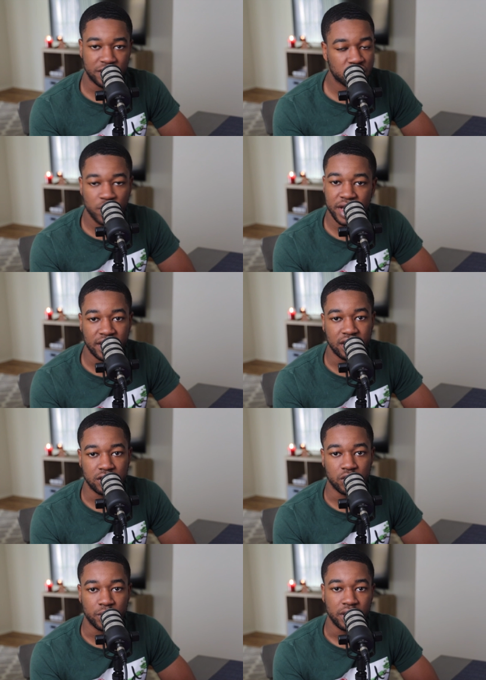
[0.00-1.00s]
it, straight
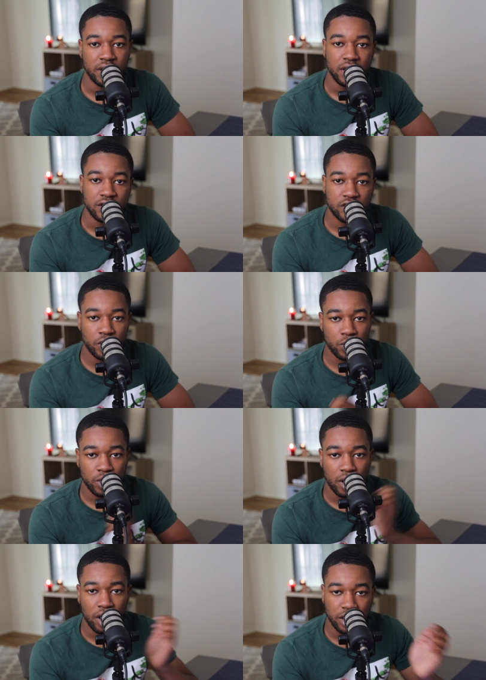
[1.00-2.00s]
into it.
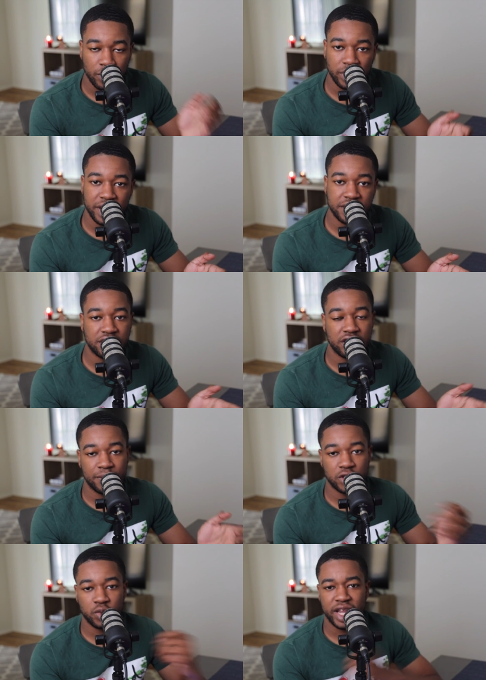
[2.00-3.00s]
So the
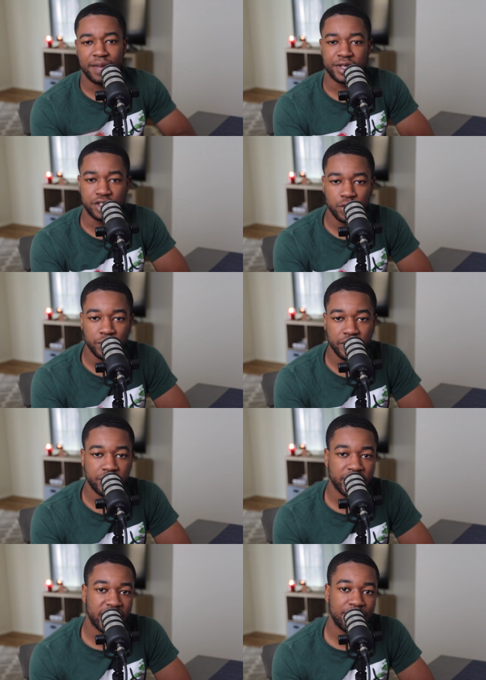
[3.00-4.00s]
relationship between a platoon
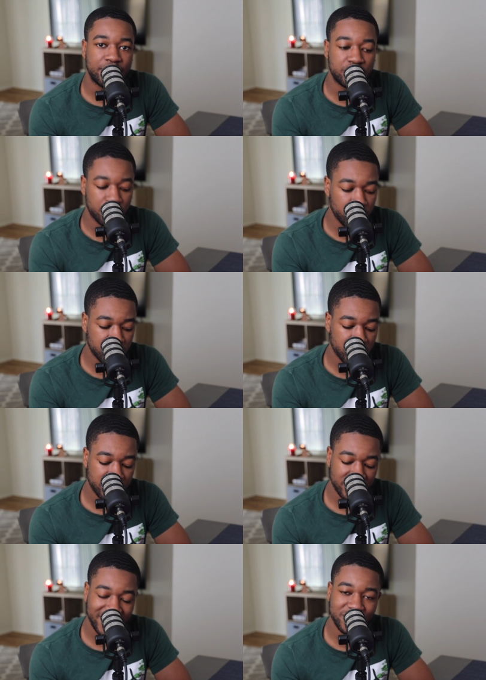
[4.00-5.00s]
leader and a platoon
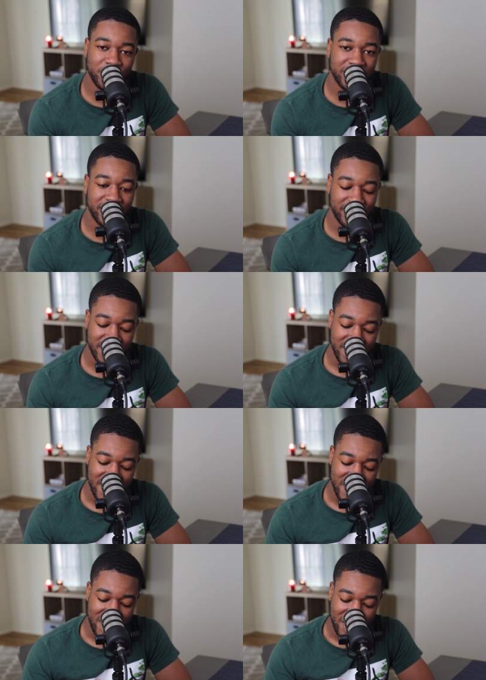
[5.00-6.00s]
sergeant is one of the
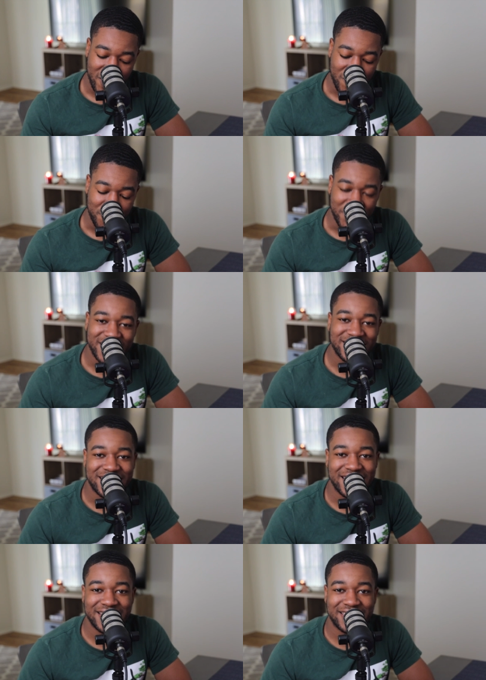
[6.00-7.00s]

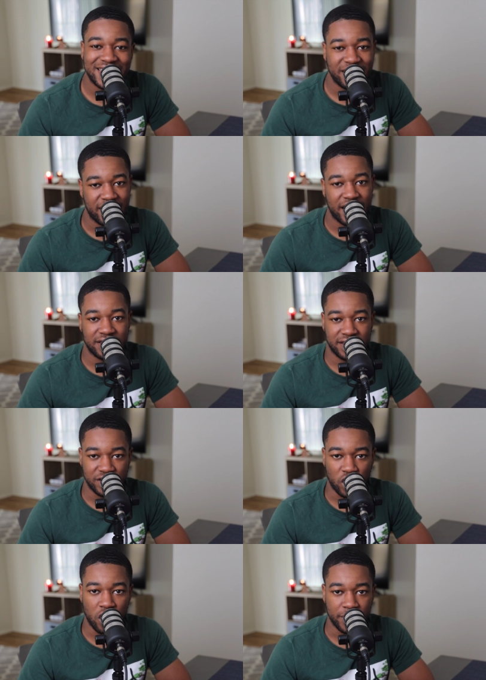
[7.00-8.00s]
biggest things in the United
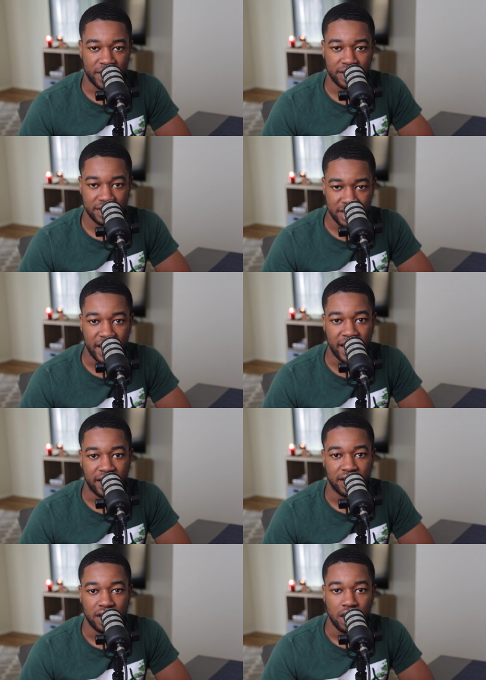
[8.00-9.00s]
States Army today.